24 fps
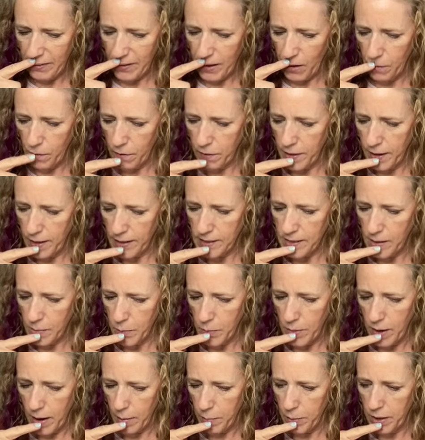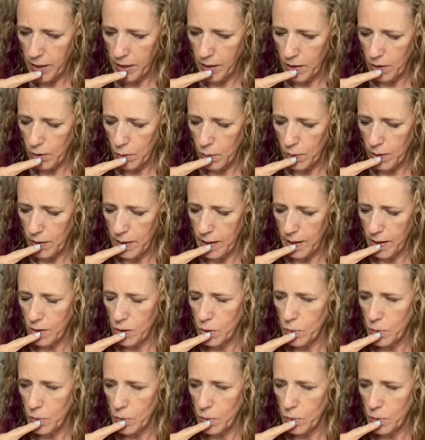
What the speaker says: the other things that I would include in there.